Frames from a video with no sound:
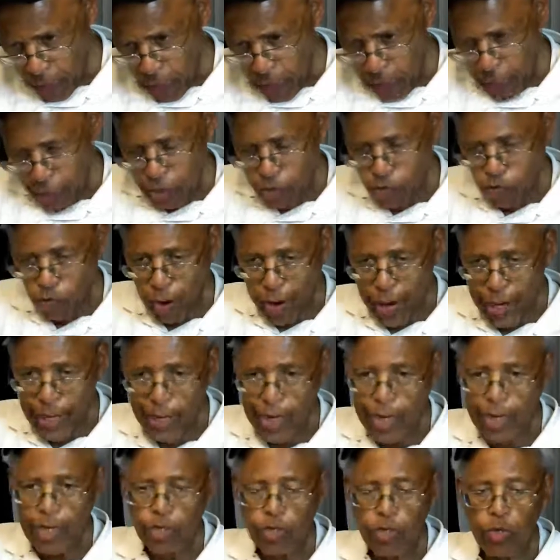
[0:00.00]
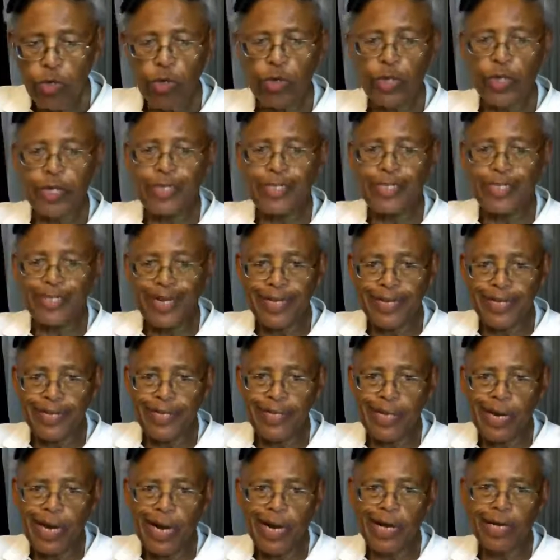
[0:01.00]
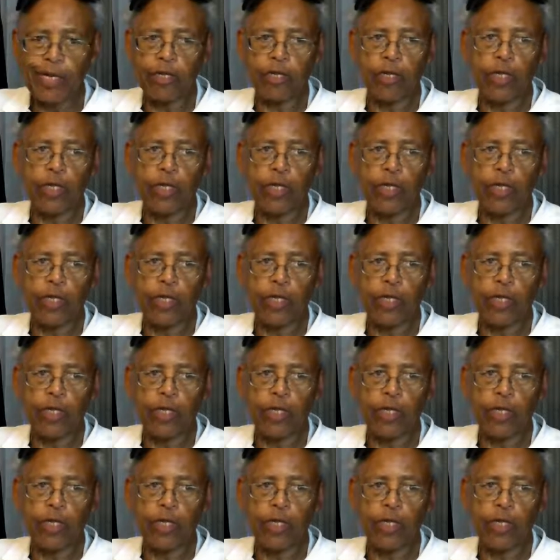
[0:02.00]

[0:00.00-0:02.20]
He's writing to the Gentile